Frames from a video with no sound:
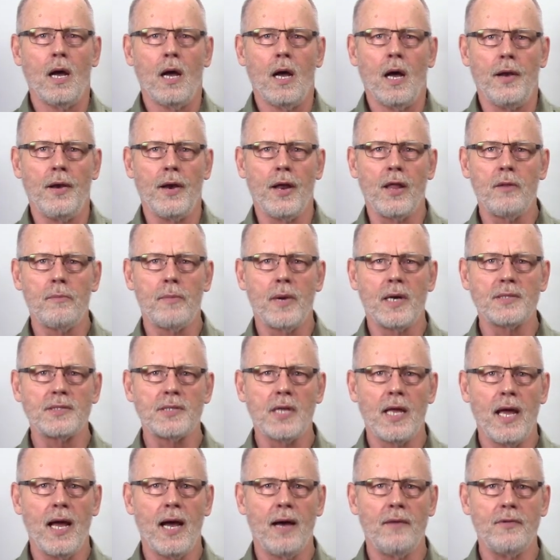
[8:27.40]
Another
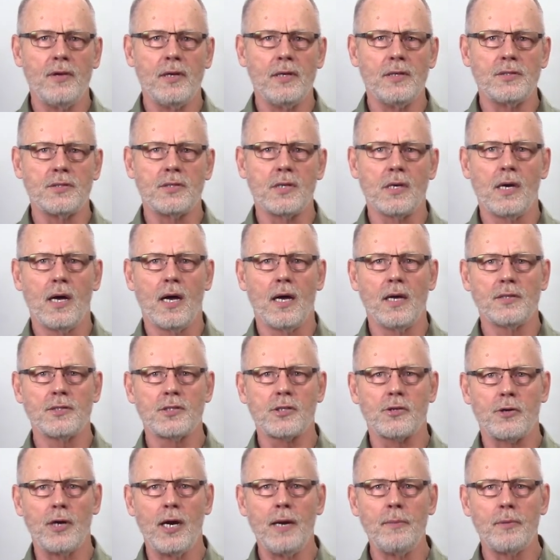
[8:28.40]
must-have is uh,
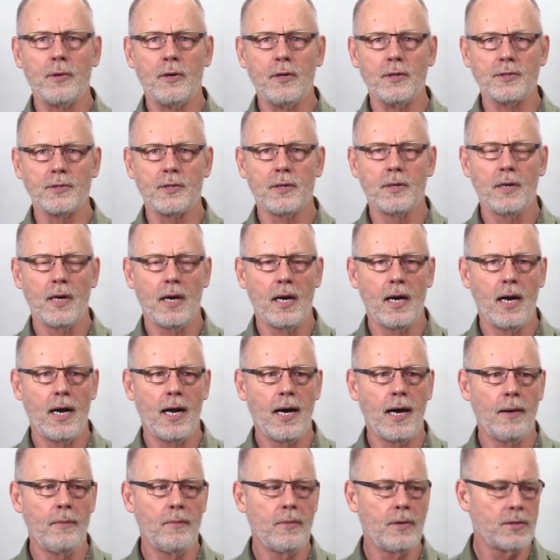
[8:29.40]
scrapers.
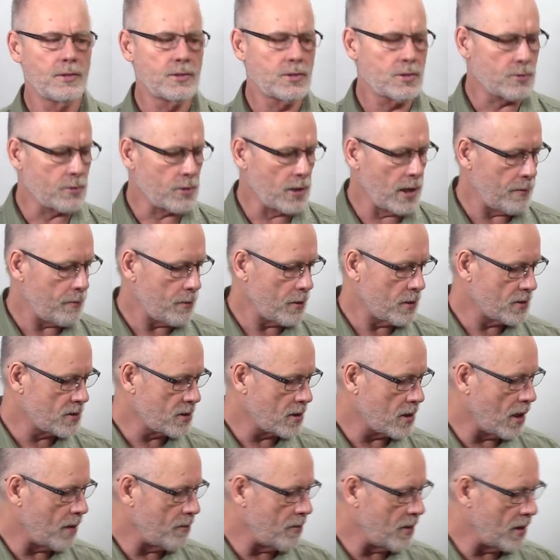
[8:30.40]
Uh, scrapers
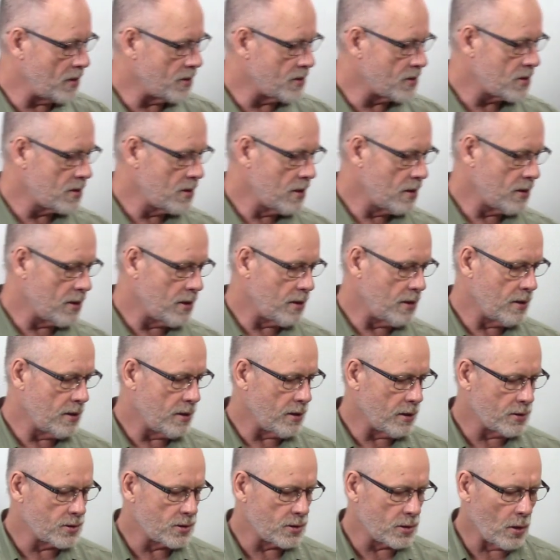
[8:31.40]
come in;
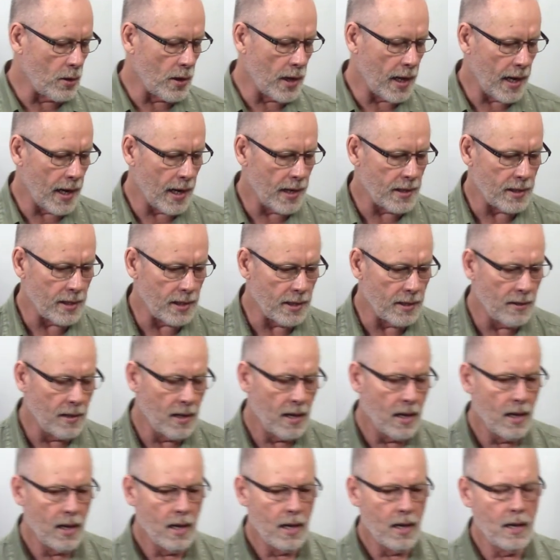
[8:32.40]
they're so handy.
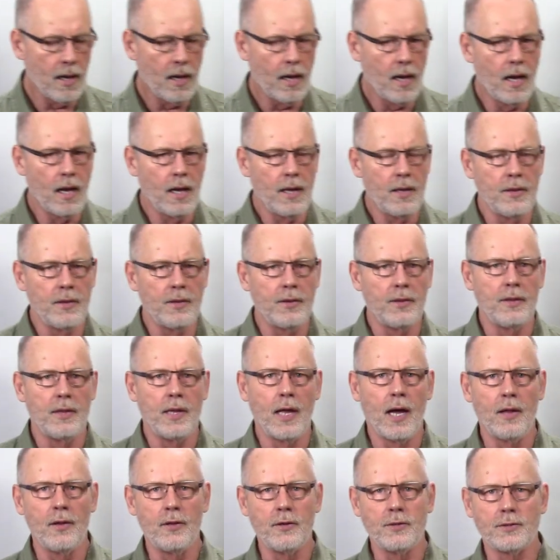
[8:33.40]

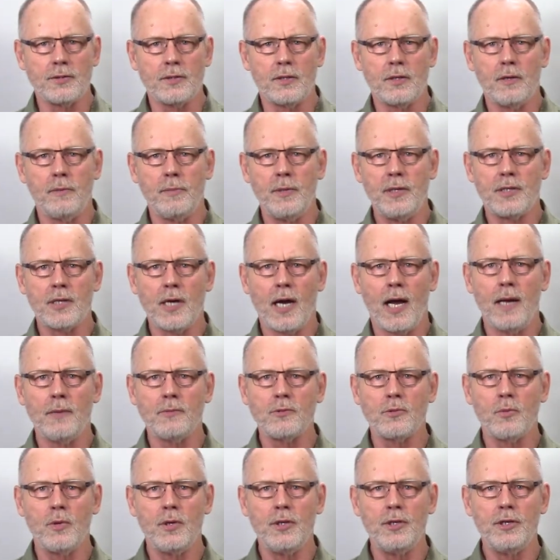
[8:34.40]
Now there's going to be
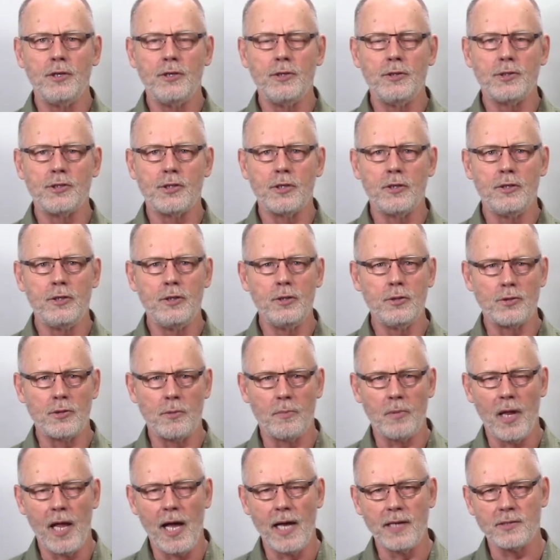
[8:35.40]
times when you should use a
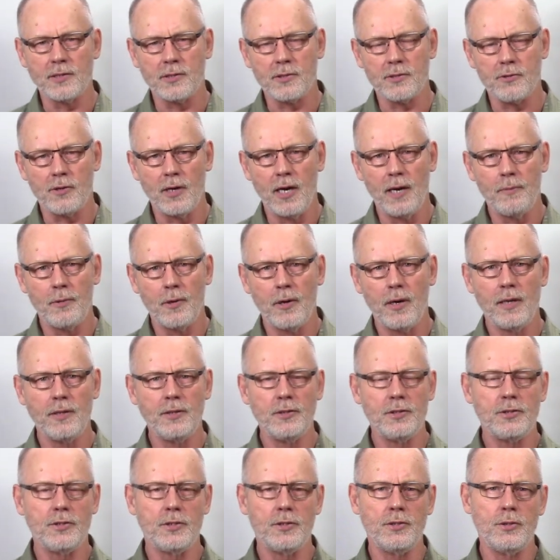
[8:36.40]
plastic scraper and
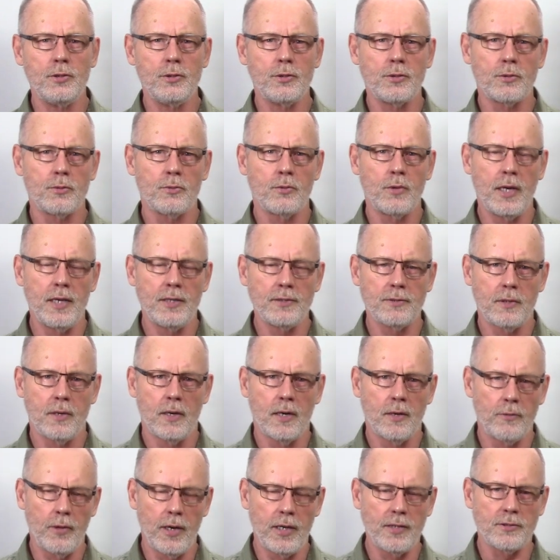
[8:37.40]
you should use a razor,
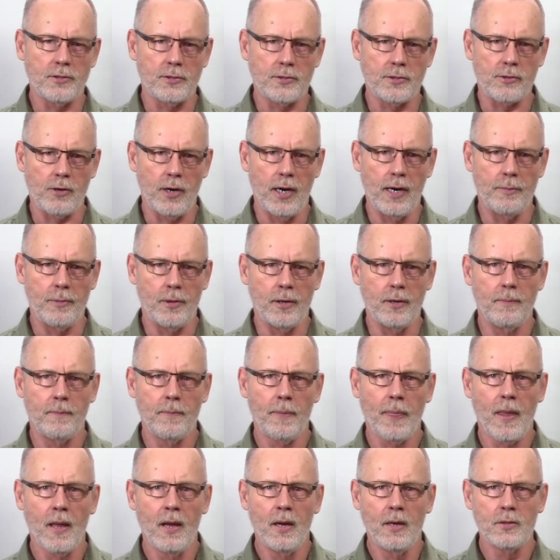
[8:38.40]
a razor scraper.
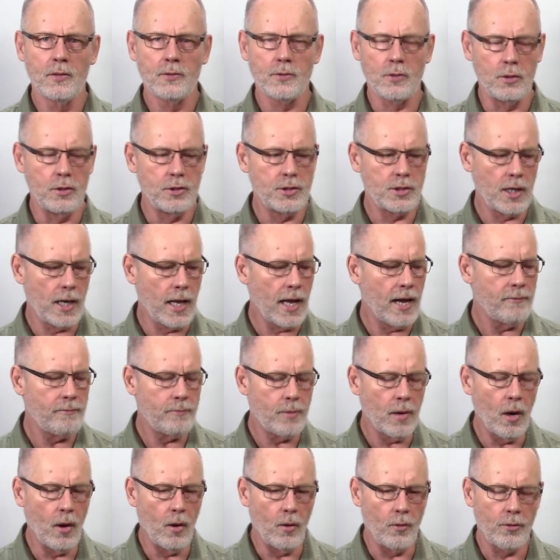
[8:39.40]
So you should have
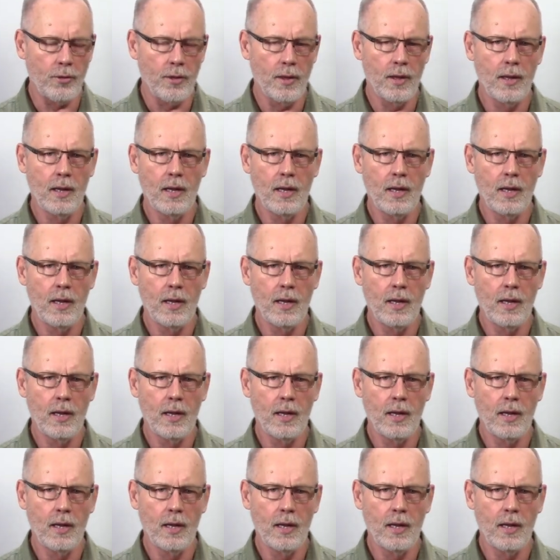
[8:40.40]
both.